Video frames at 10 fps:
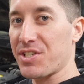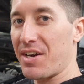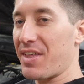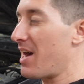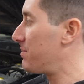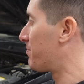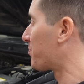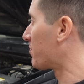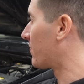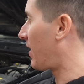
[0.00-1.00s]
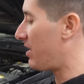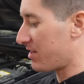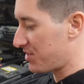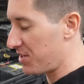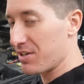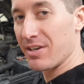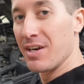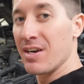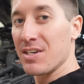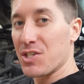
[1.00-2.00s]
like that, Eric's here.
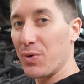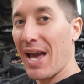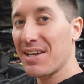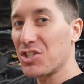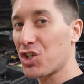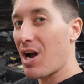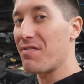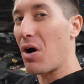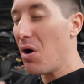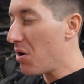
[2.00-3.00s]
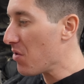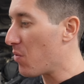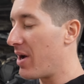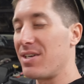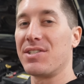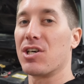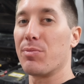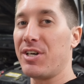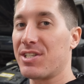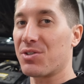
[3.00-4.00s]
So we had to drive all the way to
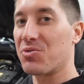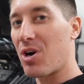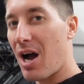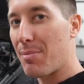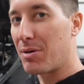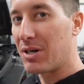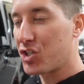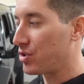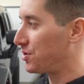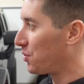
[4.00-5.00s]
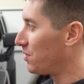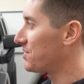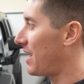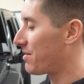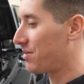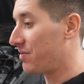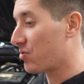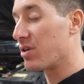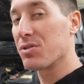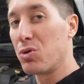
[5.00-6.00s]
Derby to rob a bunch of the tools out of the
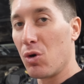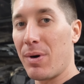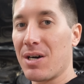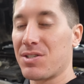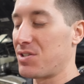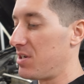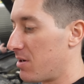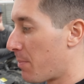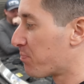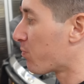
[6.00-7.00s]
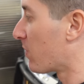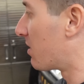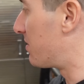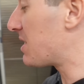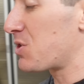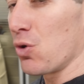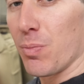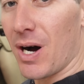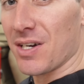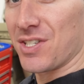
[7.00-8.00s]
real toolboxes here. This
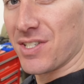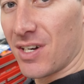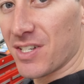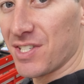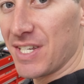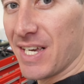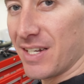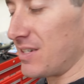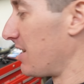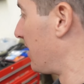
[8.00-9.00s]
toolbox is honestly getting,